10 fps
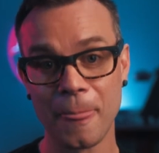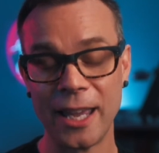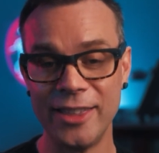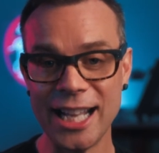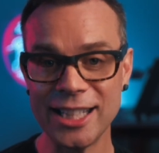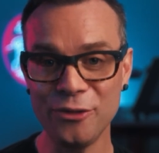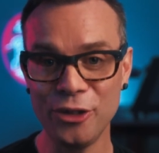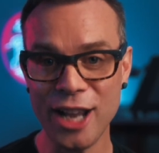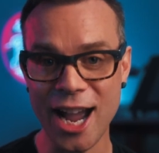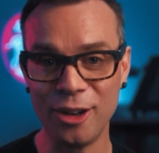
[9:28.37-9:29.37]
That's it for
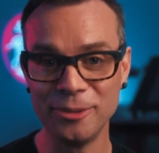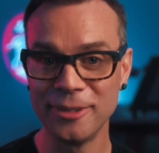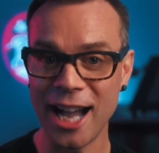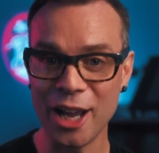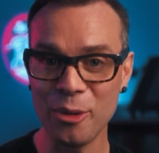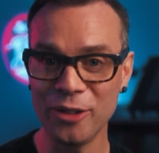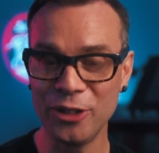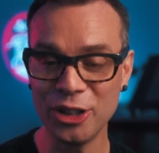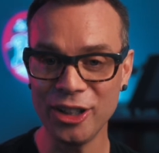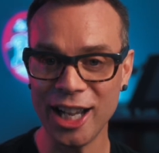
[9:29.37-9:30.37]
now. I don't want to
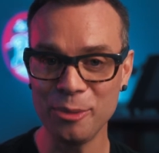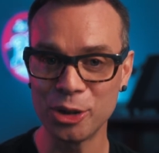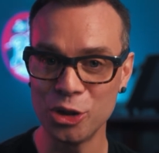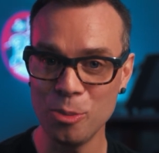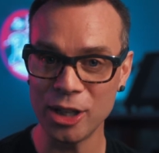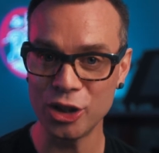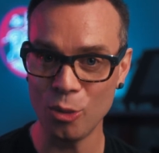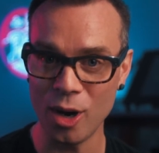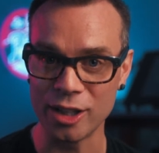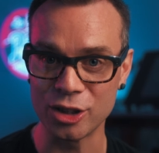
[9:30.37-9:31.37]
fill your head with too much at
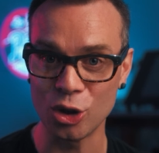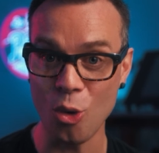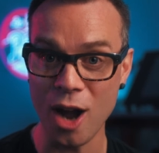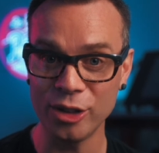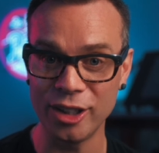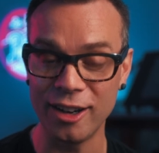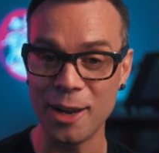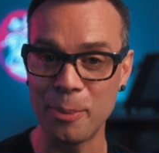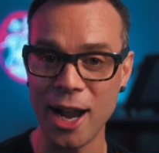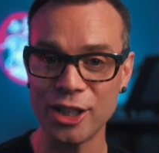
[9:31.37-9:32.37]
once. Go out there
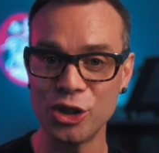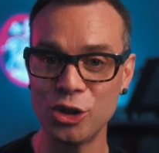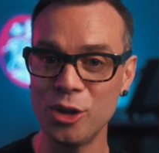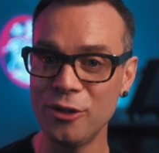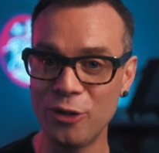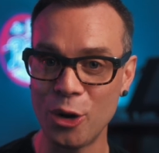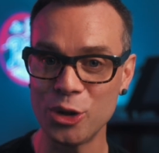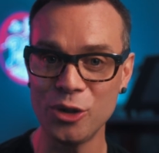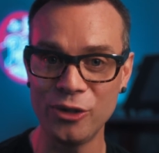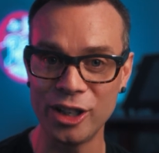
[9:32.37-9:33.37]
and practice shooting
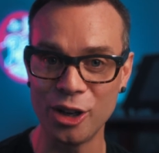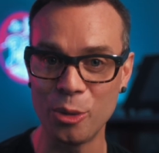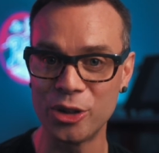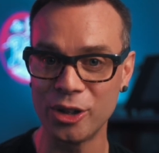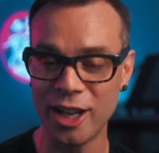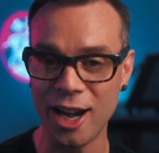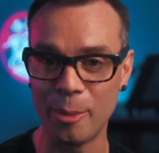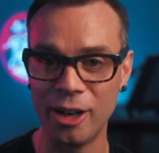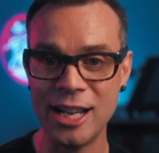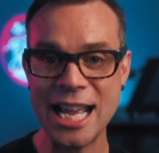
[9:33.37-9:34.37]
photos or video with your
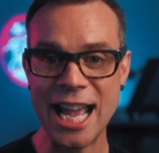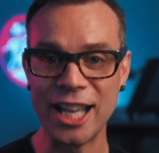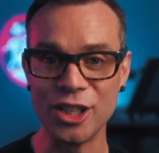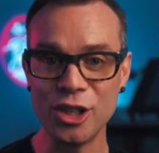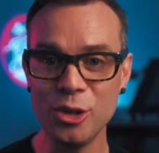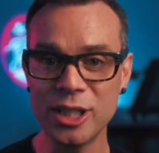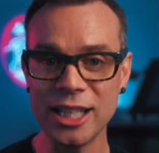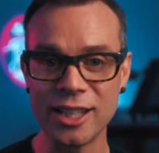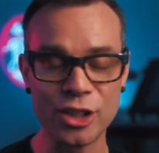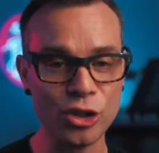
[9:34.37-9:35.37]
camera and using
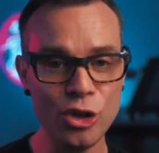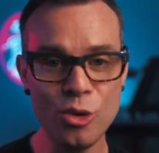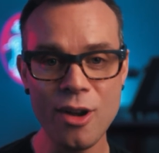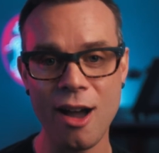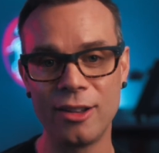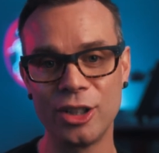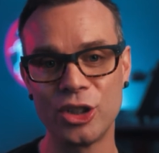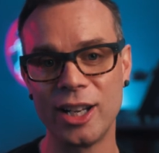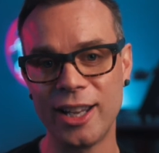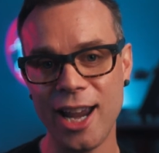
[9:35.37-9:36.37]
this new knowledge
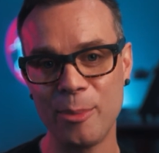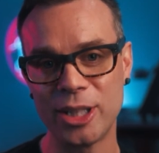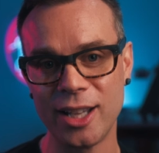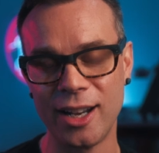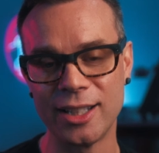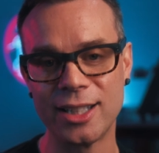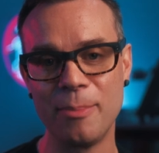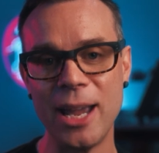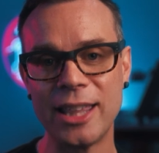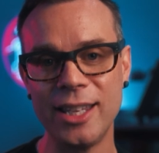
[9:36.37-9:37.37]
and camera settings to
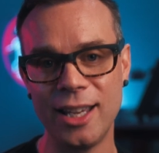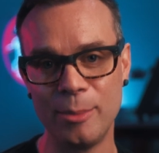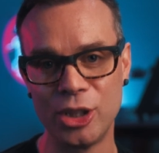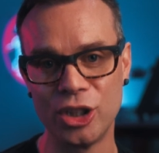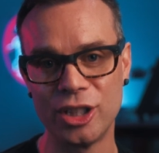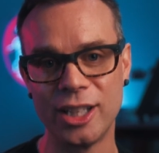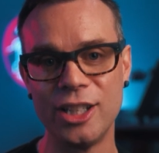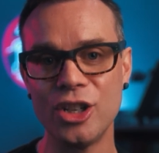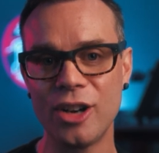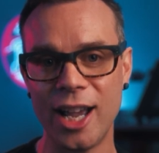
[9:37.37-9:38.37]
make the images in
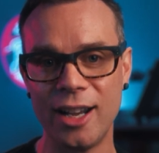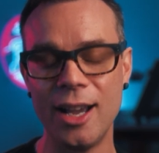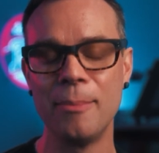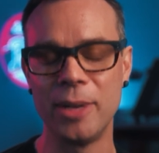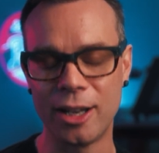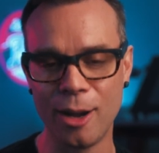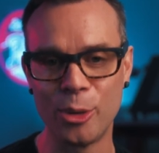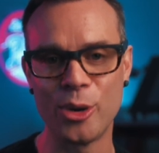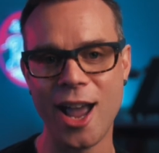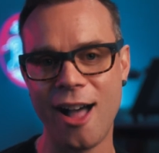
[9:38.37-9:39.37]
your head become a
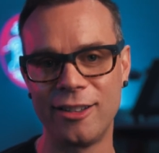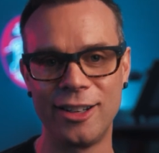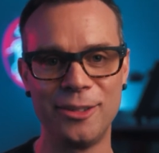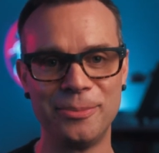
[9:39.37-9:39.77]
reality.